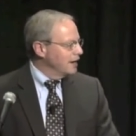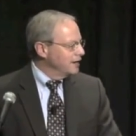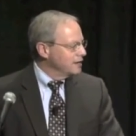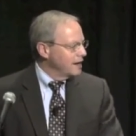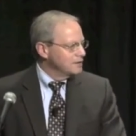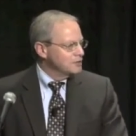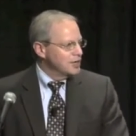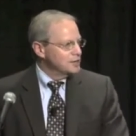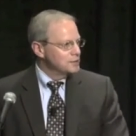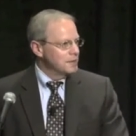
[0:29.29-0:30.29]
I had a
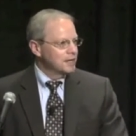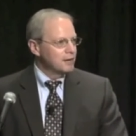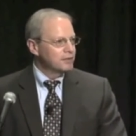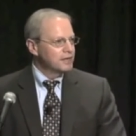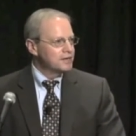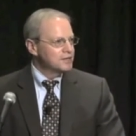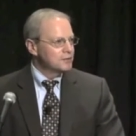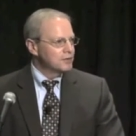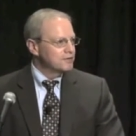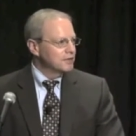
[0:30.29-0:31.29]
chance to spend a couple of days in
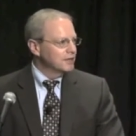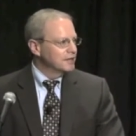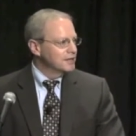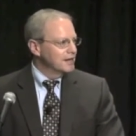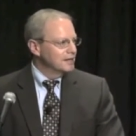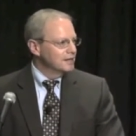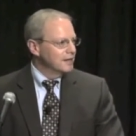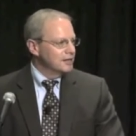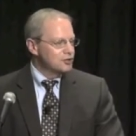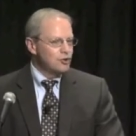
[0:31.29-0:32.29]
Greenville and
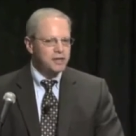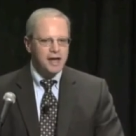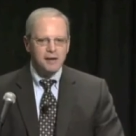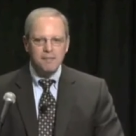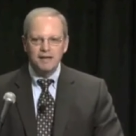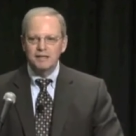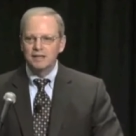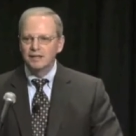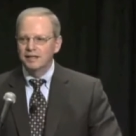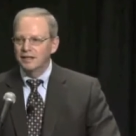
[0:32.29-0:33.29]
enjoyed that
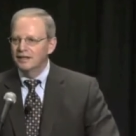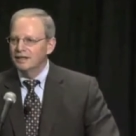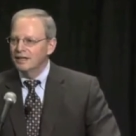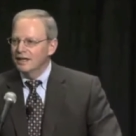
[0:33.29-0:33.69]
immensely, and